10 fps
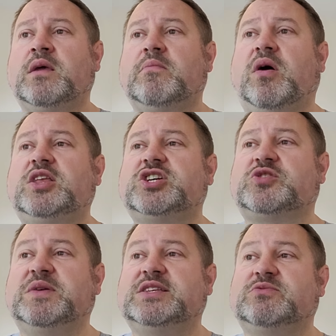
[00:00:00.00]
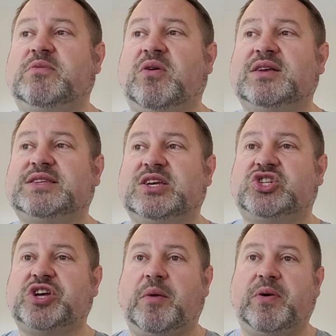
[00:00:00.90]
My judgment is that we might see a
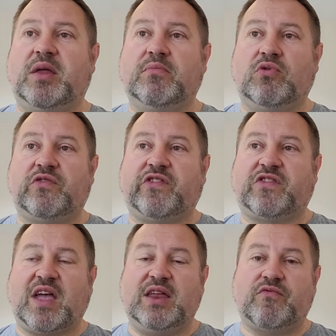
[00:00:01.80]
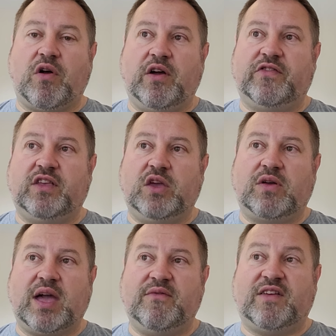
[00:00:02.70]
sharper and more sustained rise in
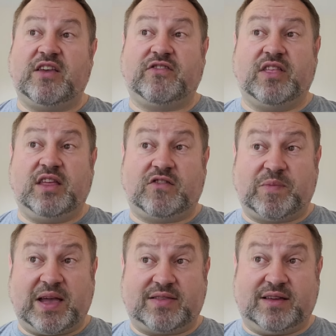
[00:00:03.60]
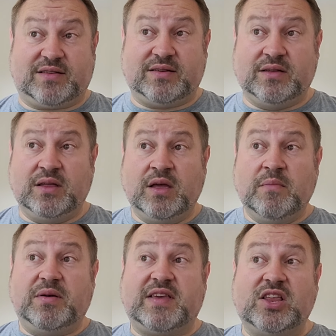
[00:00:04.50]
UK inflation than expected,
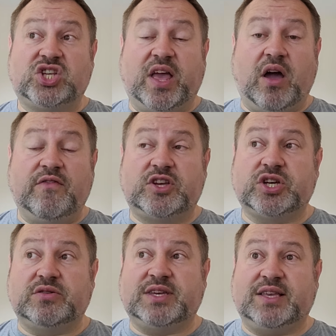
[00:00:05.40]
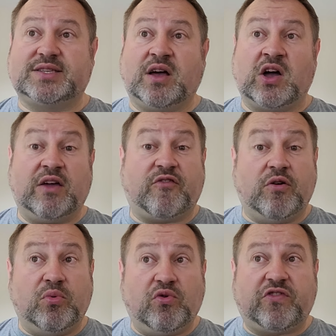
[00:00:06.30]
potentially overshooting its target for
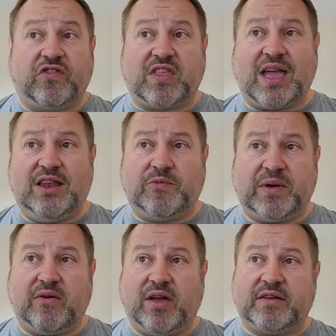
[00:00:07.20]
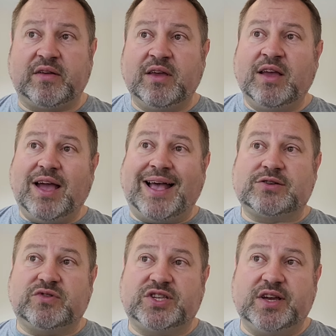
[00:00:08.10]
a more sustained period
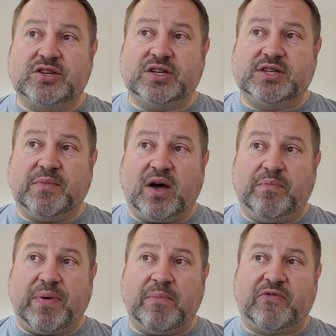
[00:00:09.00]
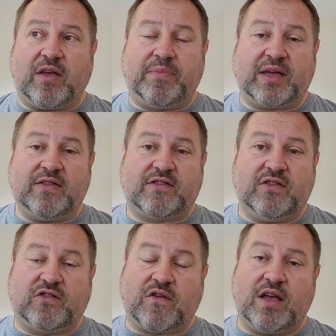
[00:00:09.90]
as resurgent demand bumps up against
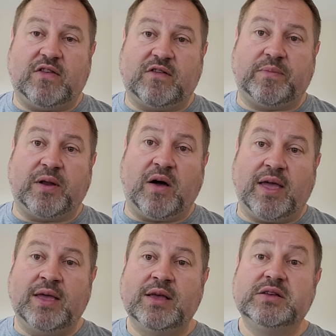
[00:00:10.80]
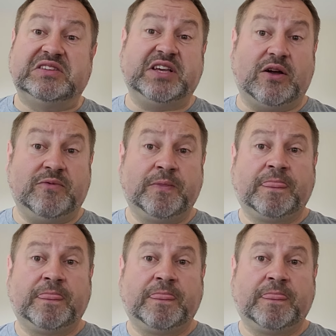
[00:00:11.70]
constrained supply. So,